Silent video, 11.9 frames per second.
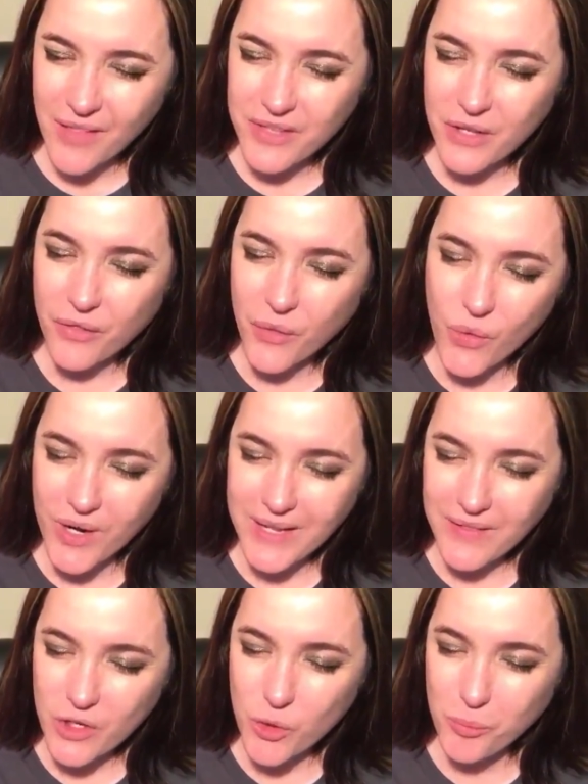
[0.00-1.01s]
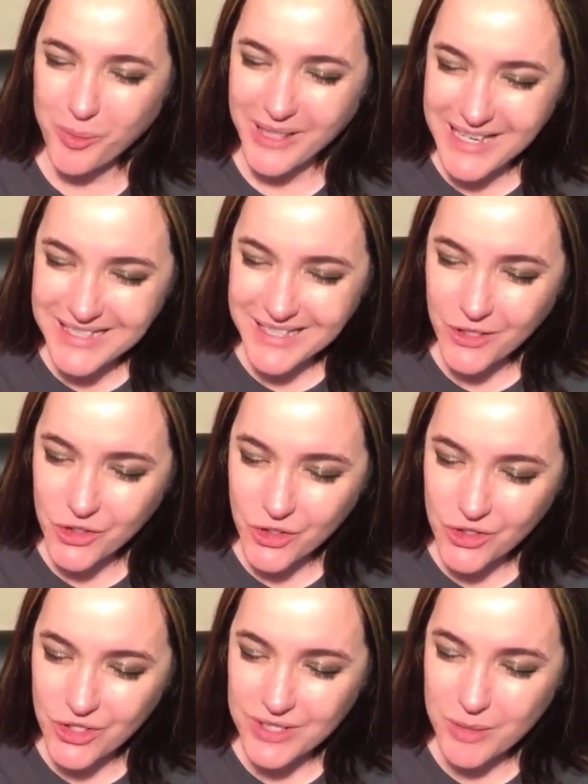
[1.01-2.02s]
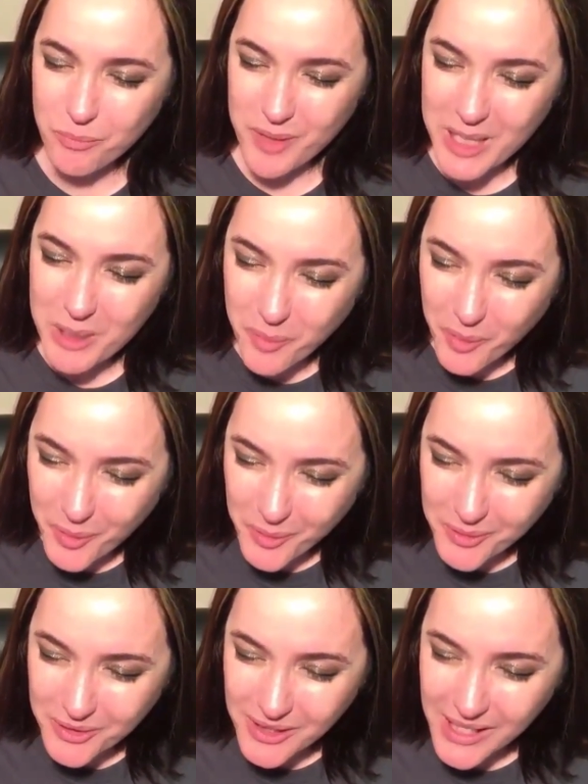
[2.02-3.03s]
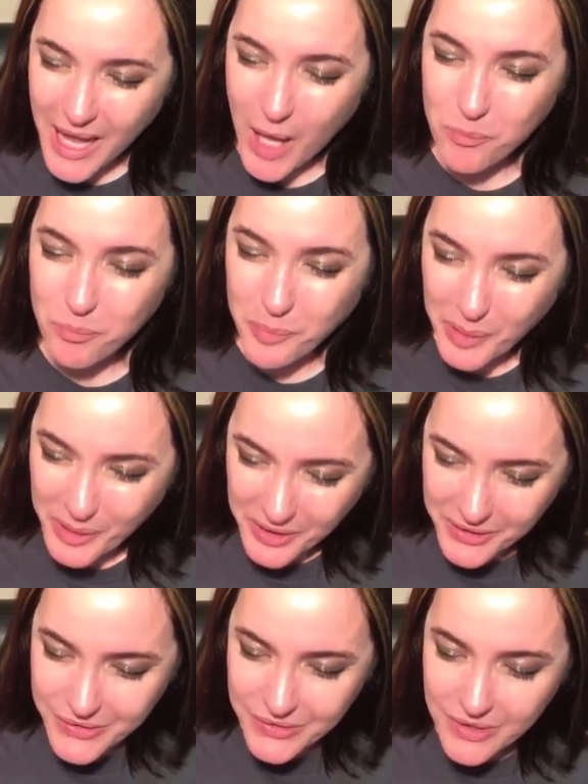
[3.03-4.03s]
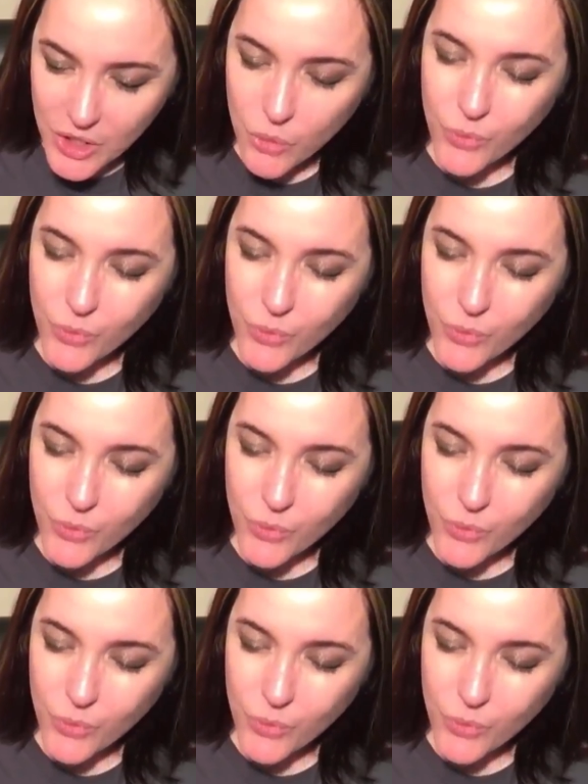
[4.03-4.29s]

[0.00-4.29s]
the authority that you're placing on churches and people and books.